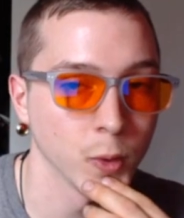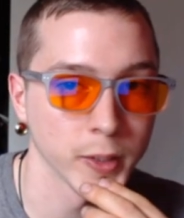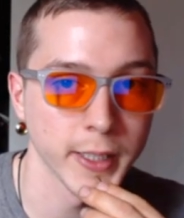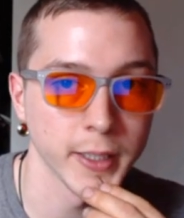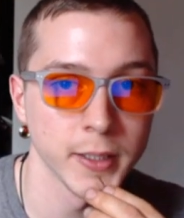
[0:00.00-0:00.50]

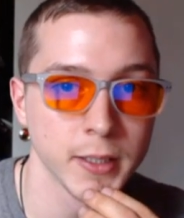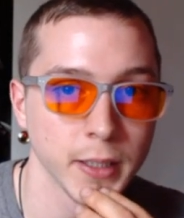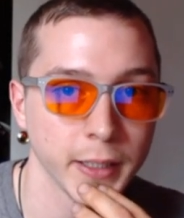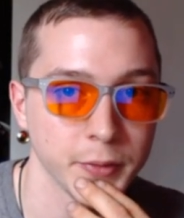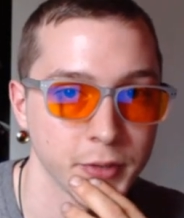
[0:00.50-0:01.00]
working.
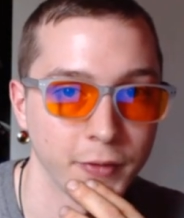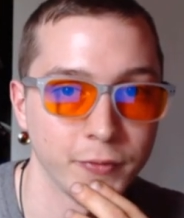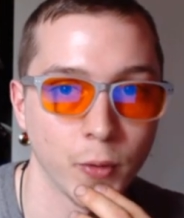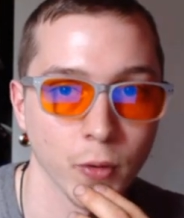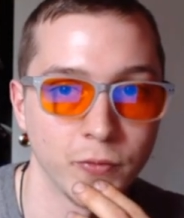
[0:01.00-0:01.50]
Like it was like
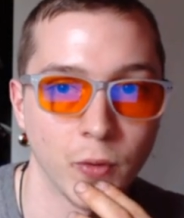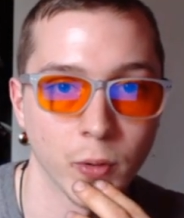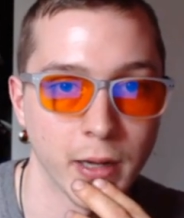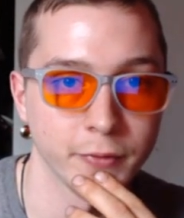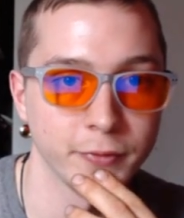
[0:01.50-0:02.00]
four
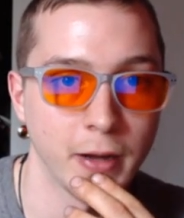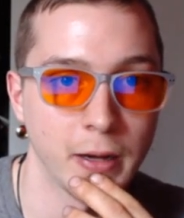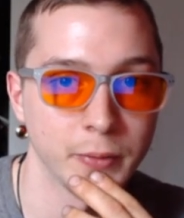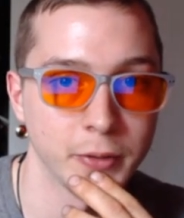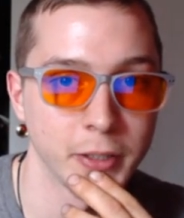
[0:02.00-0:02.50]
four not
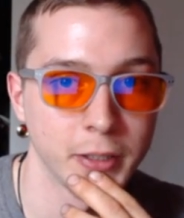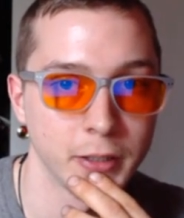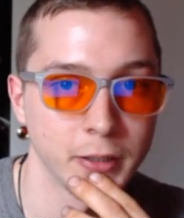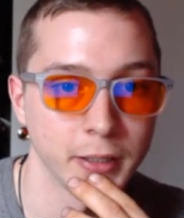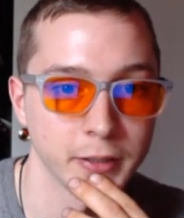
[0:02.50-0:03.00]
found,
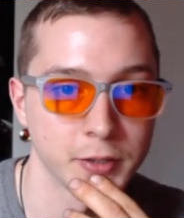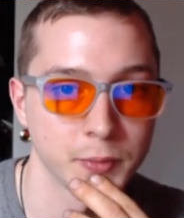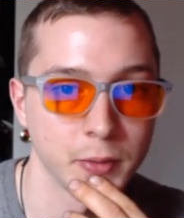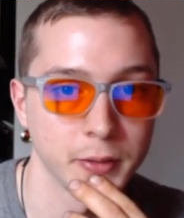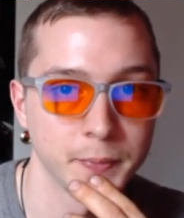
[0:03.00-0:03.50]
like
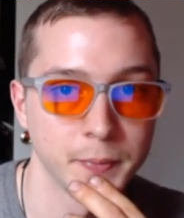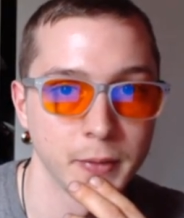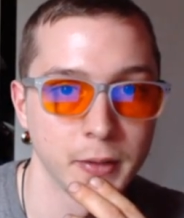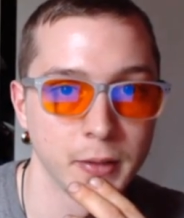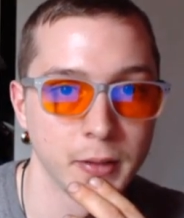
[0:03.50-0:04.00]
this one.
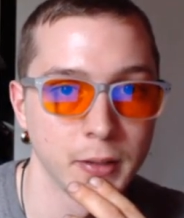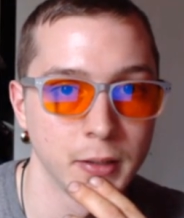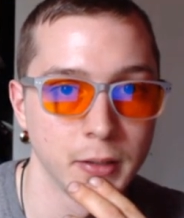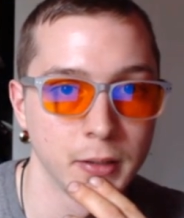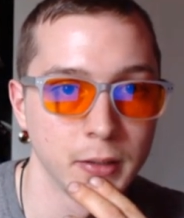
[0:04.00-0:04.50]

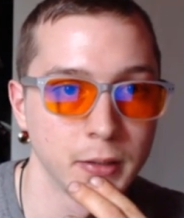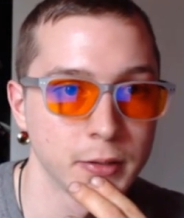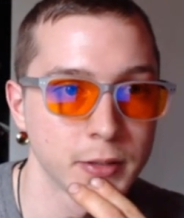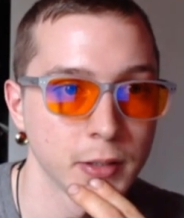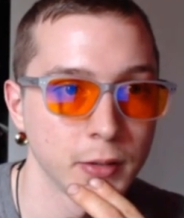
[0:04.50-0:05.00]

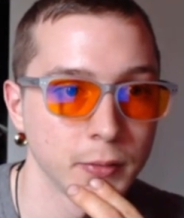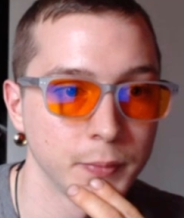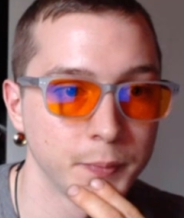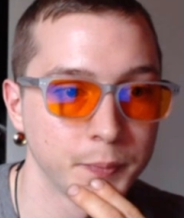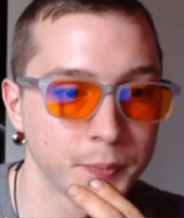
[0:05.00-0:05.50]
So,
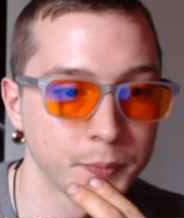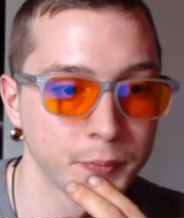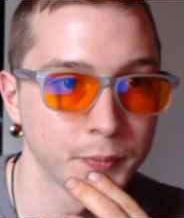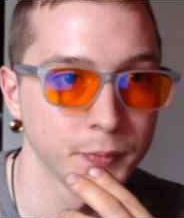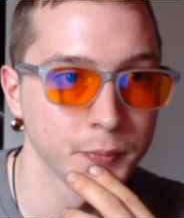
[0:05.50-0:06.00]

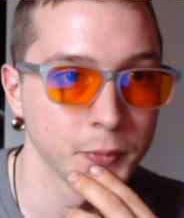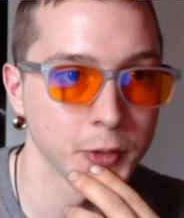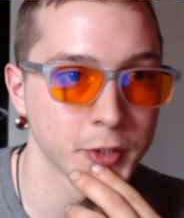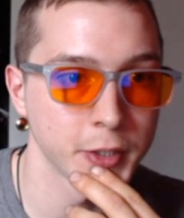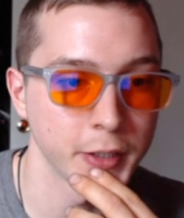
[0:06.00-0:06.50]

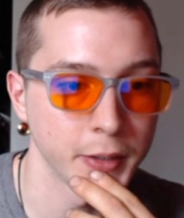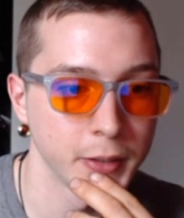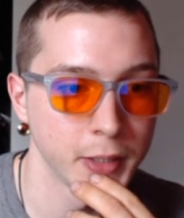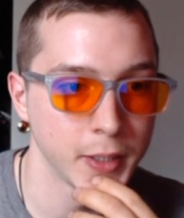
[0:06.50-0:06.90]
we'll see.